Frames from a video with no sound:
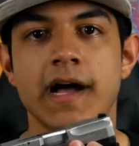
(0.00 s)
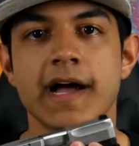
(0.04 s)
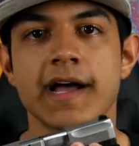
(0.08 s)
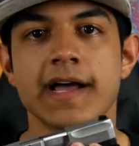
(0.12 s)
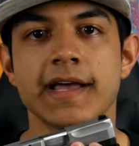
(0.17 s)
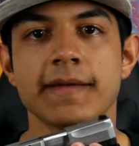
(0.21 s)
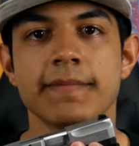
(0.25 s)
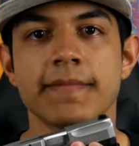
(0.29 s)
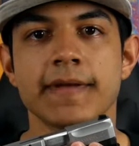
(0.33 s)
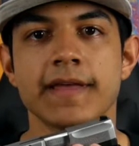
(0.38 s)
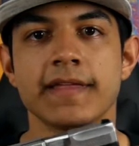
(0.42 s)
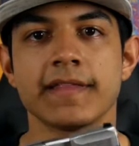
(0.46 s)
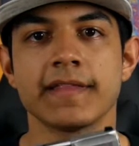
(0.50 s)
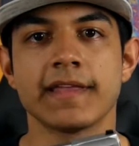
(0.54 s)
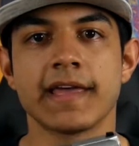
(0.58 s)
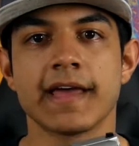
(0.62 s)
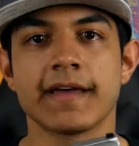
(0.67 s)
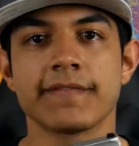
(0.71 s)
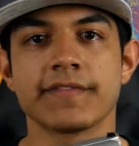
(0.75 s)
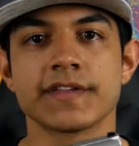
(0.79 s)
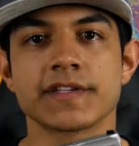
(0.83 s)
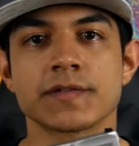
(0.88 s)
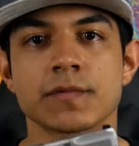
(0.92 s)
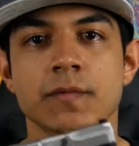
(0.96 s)
I mainly
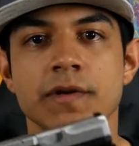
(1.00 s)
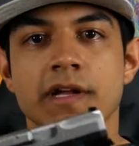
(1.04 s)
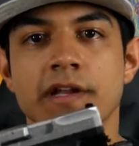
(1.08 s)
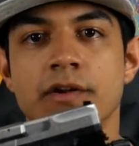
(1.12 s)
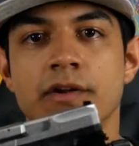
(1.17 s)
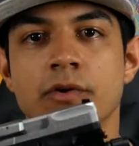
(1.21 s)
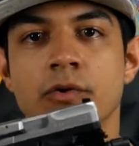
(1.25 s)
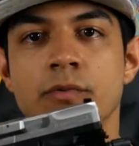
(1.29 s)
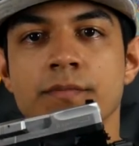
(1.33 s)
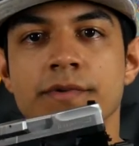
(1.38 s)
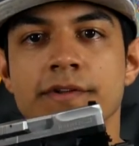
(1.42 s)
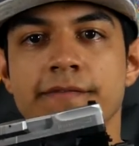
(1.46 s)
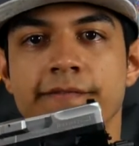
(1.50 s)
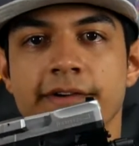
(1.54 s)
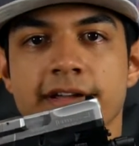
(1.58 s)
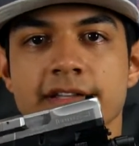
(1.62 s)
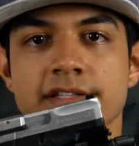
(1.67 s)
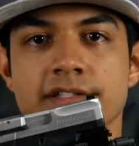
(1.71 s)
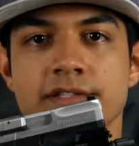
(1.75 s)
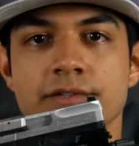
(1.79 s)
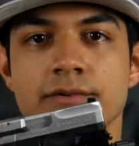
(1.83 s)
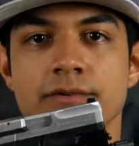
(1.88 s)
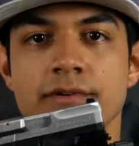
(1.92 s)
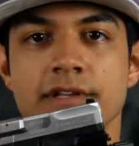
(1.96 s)
have this one on home
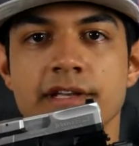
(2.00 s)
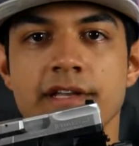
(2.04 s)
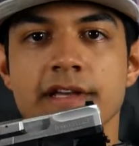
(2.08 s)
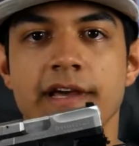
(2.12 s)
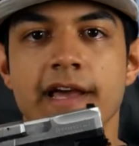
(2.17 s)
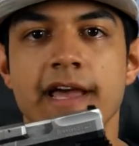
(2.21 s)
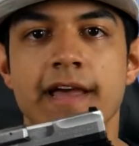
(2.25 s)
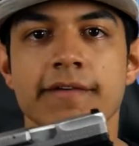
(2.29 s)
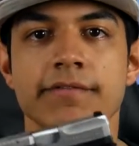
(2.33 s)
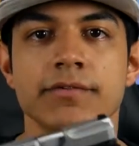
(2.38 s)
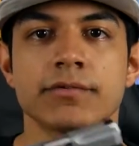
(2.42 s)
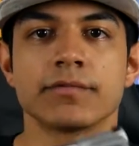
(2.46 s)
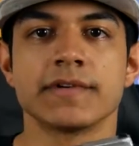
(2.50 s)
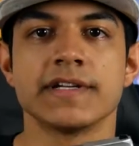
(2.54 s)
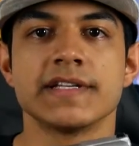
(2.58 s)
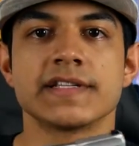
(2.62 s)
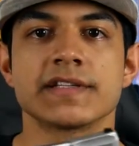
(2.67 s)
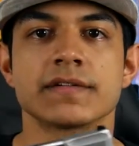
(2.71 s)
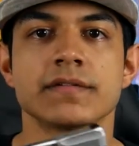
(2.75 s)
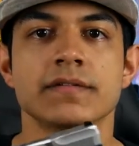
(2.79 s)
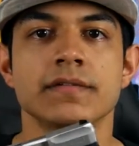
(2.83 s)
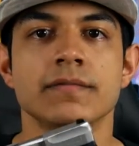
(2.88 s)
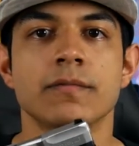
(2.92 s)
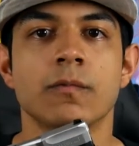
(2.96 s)
defense duty. I have a
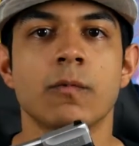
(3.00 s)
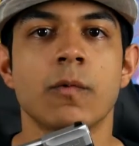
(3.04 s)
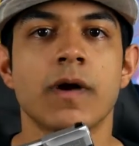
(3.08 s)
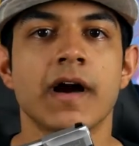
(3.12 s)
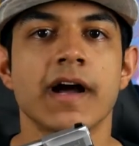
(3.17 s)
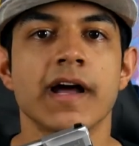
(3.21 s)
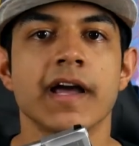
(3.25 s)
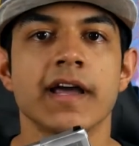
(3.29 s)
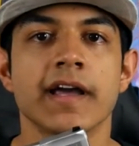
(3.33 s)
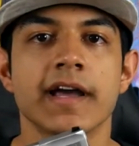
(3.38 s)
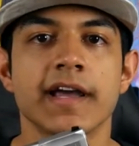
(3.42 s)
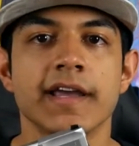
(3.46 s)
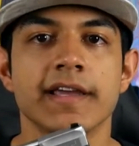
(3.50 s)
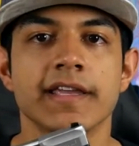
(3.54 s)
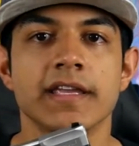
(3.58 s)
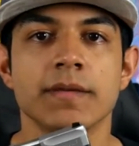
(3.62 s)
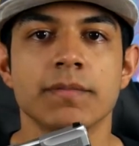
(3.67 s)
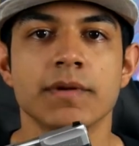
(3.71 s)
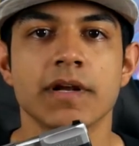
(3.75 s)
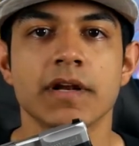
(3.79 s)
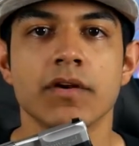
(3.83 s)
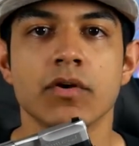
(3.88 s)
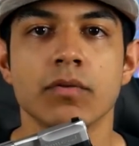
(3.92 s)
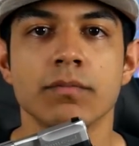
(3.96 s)
reason why I keep
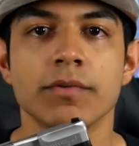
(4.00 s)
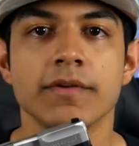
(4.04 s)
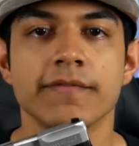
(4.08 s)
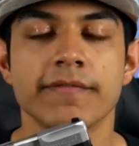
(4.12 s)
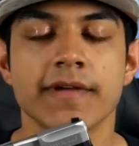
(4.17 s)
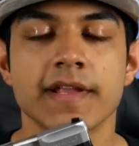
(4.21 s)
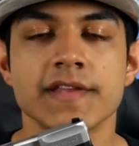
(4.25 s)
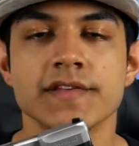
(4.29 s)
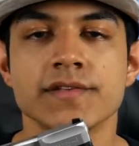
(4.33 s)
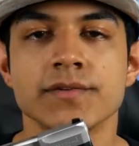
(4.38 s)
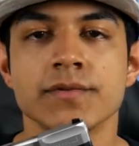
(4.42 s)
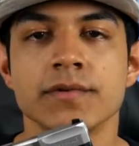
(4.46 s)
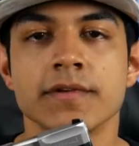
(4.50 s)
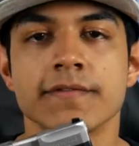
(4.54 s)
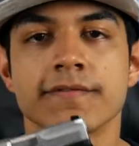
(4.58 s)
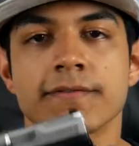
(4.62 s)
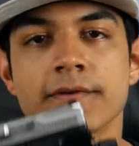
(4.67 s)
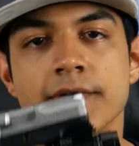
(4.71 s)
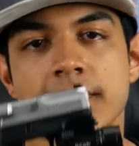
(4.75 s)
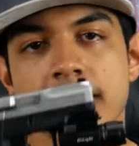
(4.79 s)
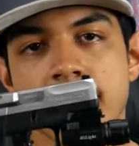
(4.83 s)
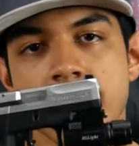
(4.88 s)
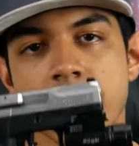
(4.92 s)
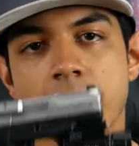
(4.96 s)
it on home defense duty
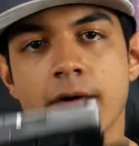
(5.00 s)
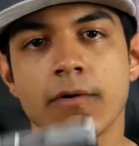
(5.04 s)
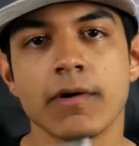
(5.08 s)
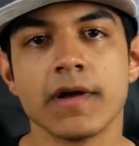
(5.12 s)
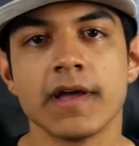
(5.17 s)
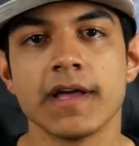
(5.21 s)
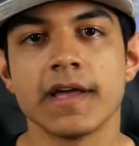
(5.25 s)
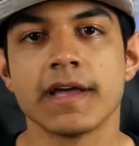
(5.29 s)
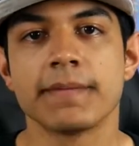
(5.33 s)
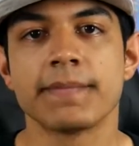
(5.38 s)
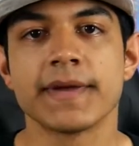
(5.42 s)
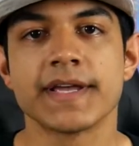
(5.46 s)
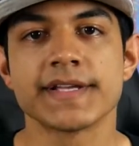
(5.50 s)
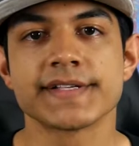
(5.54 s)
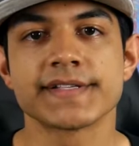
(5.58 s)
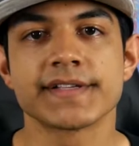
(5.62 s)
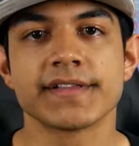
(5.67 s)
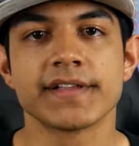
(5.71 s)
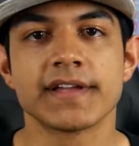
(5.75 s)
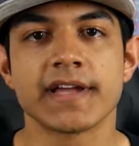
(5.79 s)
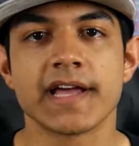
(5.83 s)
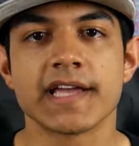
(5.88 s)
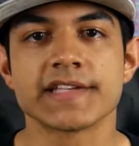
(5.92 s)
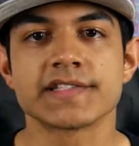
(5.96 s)
for now.
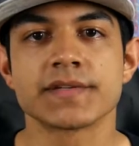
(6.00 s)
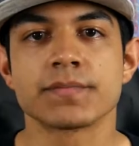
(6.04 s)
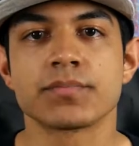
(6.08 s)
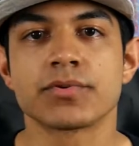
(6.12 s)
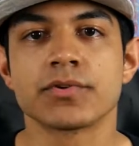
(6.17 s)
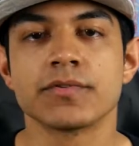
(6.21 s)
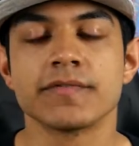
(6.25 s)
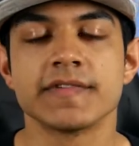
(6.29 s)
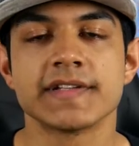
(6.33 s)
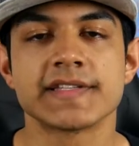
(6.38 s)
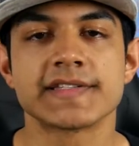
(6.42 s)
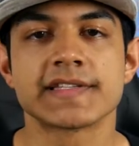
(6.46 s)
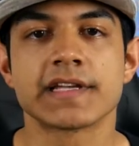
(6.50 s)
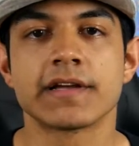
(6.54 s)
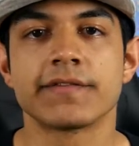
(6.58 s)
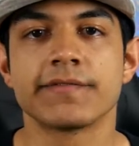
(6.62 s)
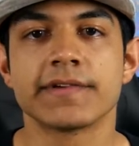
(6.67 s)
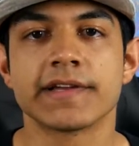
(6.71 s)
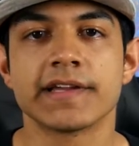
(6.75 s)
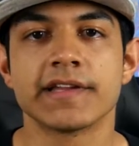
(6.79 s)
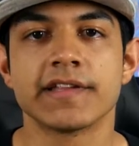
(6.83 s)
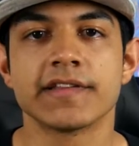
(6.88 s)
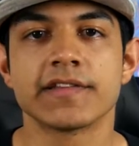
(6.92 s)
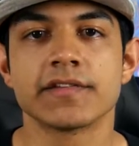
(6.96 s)
Basically, it has to prove itself
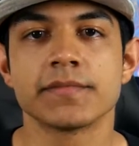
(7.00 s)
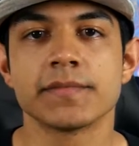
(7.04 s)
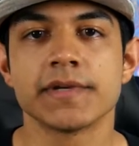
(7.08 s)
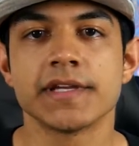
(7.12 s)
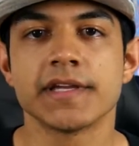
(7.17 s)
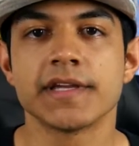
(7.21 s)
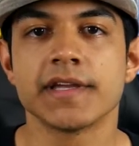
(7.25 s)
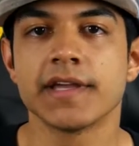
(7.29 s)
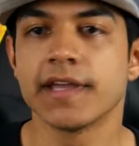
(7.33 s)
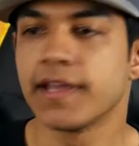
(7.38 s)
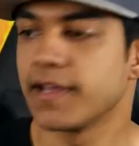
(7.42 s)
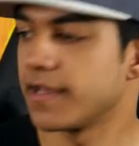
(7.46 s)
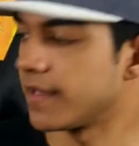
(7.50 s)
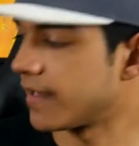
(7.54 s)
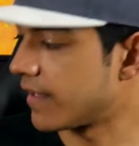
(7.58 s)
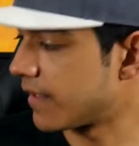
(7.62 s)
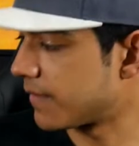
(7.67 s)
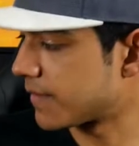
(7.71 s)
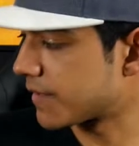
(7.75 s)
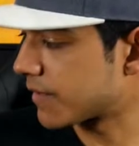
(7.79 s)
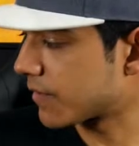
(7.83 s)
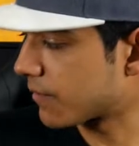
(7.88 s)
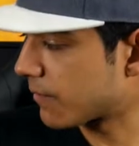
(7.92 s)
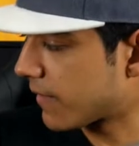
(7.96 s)
again to me.
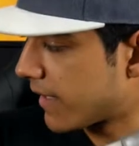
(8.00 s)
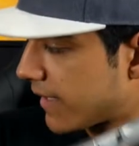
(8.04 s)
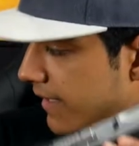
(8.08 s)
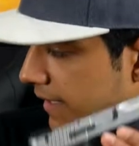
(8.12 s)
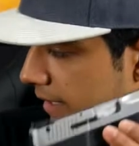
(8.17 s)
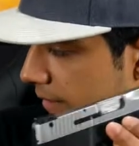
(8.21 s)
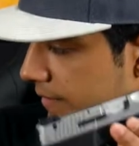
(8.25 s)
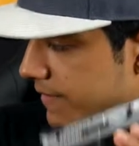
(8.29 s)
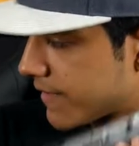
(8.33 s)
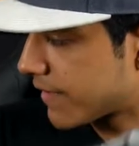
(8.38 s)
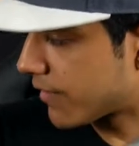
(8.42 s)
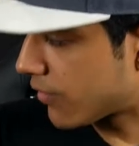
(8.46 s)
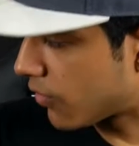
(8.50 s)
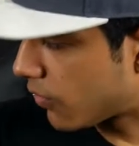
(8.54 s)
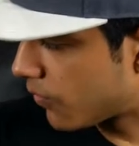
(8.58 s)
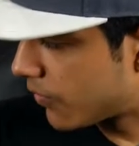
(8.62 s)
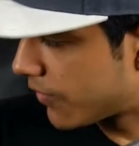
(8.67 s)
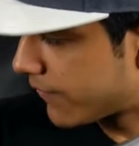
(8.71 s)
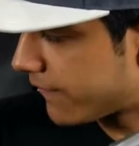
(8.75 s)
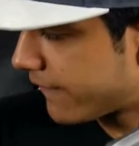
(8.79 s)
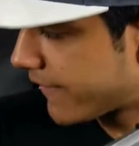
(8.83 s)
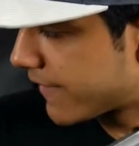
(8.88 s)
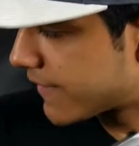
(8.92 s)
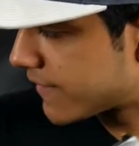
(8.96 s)
So right now it's on home
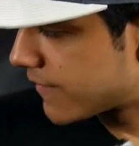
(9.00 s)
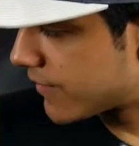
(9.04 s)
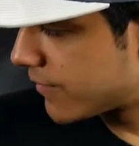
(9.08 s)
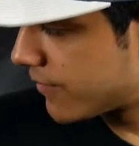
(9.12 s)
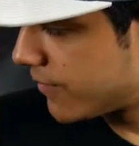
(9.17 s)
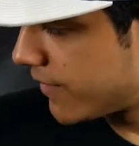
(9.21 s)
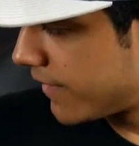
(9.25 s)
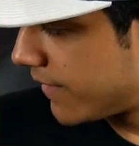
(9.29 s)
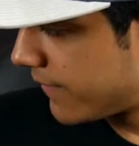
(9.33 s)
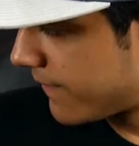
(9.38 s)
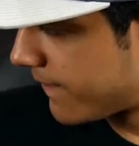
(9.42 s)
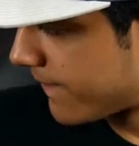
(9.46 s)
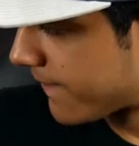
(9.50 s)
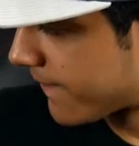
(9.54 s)
defense duty.